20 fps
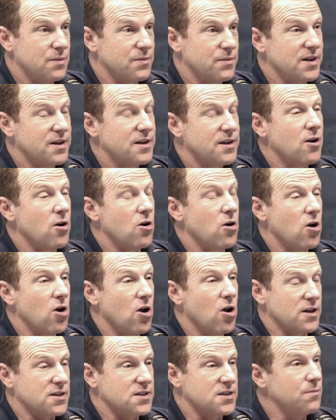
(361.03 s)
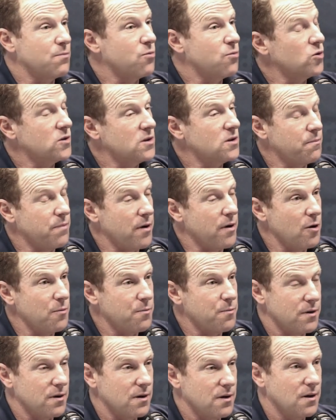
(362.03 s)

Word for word: He did it a lot. He brought the Pope